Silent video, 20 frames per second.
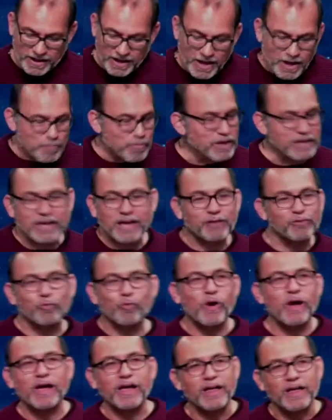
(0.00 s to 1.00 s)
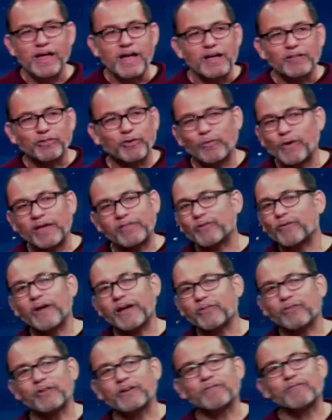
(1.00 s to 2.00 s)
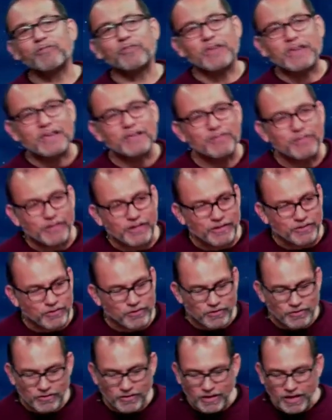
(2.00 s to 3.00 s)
But guess what? The resurrection of Jesus